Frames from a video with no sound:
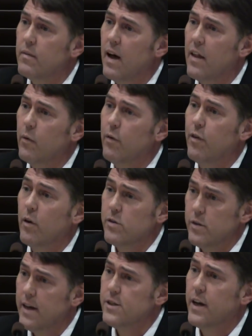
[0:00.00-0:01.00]
I think we
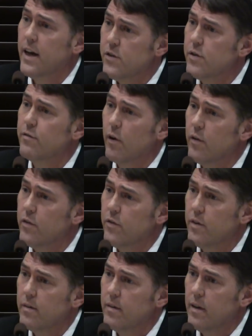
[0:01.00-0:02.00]
focus on education
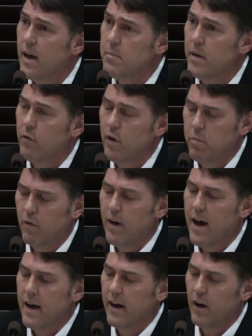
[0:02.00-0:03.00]
first. I mean, if we
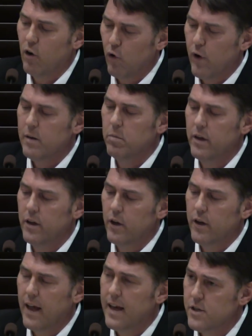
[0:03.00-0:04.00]
provide an incredibly
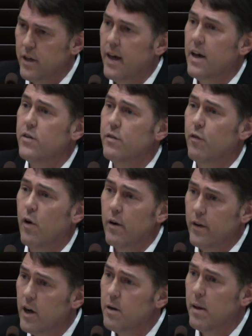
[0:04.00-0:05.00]
good education for our
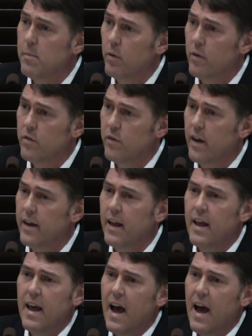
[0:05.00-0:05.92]
young people in the state,